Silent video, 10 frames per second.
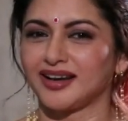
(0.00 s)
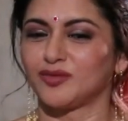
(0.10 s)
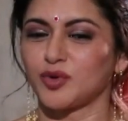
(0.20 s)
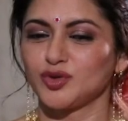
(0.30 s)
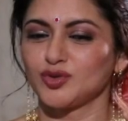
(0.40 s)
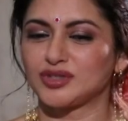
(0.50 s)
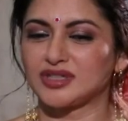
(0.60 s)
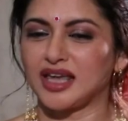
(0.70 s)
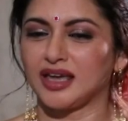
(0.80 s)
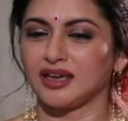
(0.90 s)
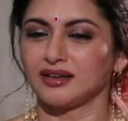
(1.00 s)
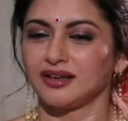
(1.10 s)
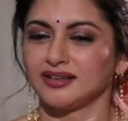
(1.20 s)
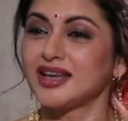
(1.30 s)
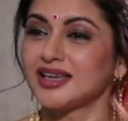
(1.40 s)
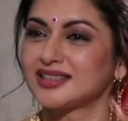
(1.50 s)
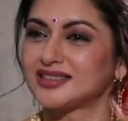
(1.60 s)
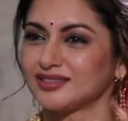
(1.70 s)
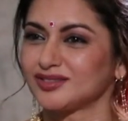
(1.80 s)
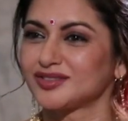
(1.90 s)
what do you say,
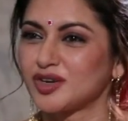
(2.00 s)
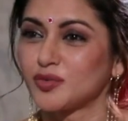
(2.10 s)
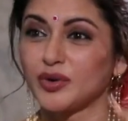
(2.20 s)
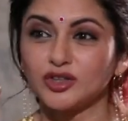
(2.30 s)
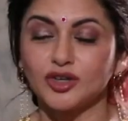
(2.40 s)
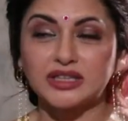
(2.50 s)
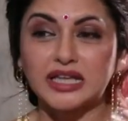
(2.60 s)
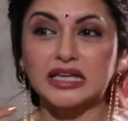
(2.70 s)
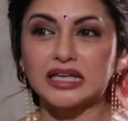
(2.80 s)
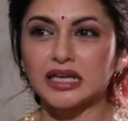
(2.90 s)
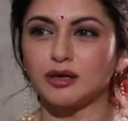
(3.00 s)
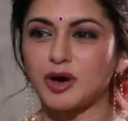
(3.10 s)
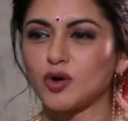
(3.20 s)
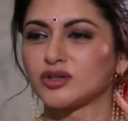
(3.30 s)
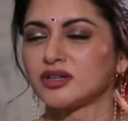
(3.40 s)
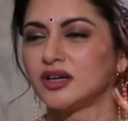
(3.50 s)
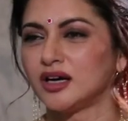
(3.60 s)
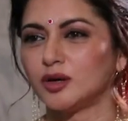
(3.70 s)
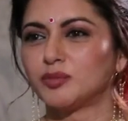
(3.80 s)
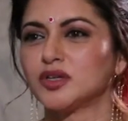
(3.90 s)
negative when you're thinking about
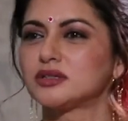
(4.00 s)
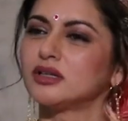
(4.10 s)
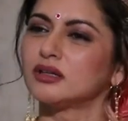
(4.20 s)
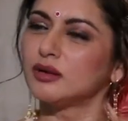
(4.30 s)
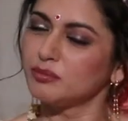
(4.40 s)
a person.